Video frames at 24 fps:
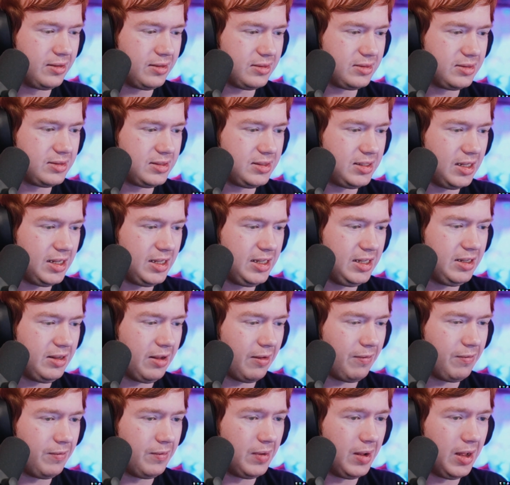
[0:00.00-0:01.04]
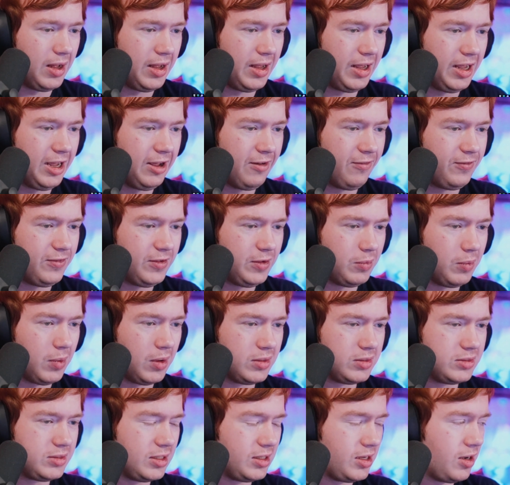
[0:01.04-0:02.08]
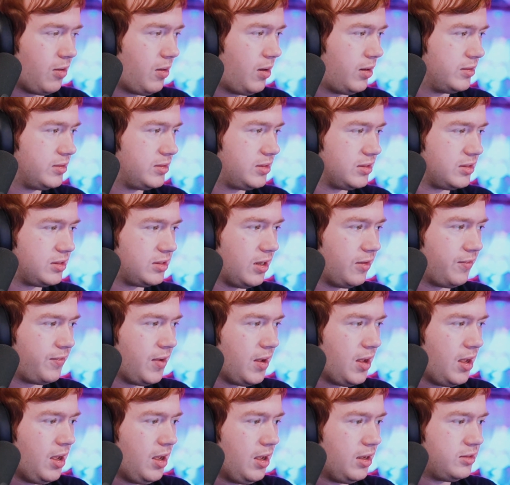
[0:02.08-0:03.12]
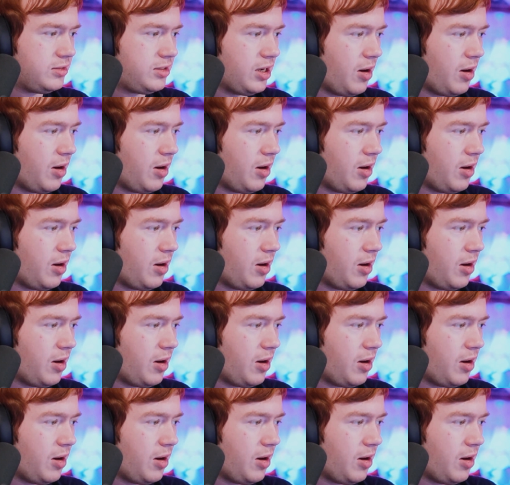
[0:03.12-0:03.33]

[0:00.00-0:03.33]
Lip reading: see if you want to go on to stuff. So,